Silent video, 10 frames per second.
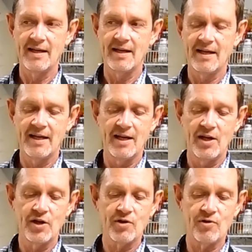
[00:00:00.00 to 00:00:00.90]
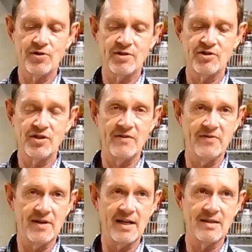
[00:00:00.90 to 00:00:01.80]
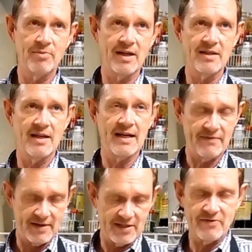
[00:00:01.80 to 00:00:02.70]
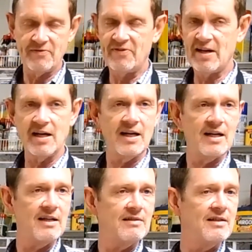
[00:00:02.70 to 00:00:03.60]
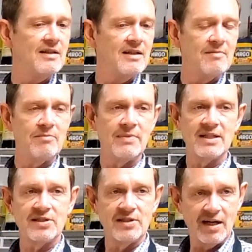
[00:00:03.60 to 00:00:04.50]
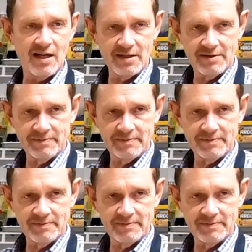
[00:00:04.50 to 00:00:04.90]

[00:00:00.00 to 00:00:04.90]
Of course, she forgot to bring the knife. That's fine. Miss Donna.